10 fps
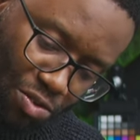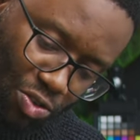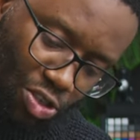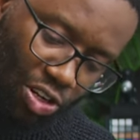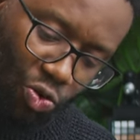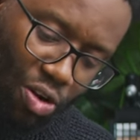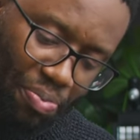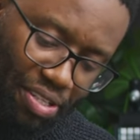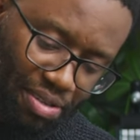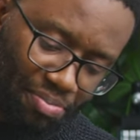So the
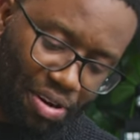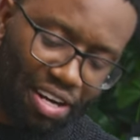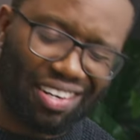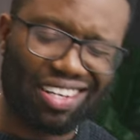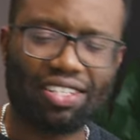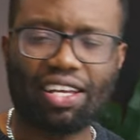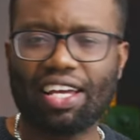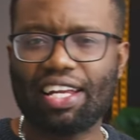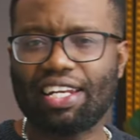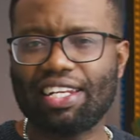1% brightness,
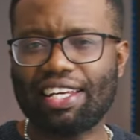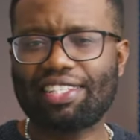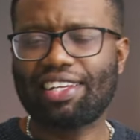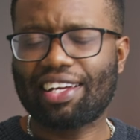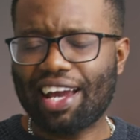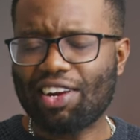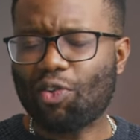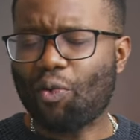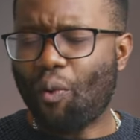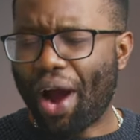there's a kind
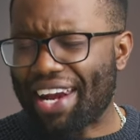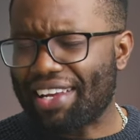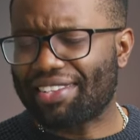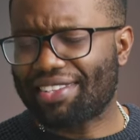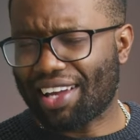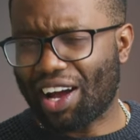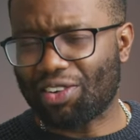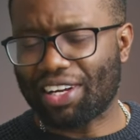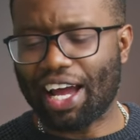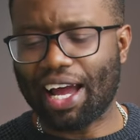of whiny
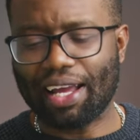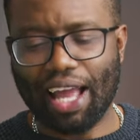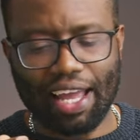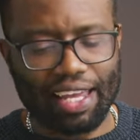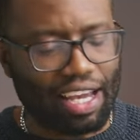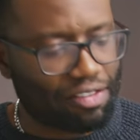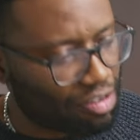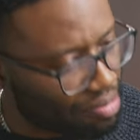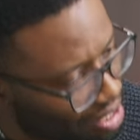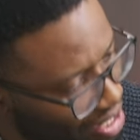sound that I get from the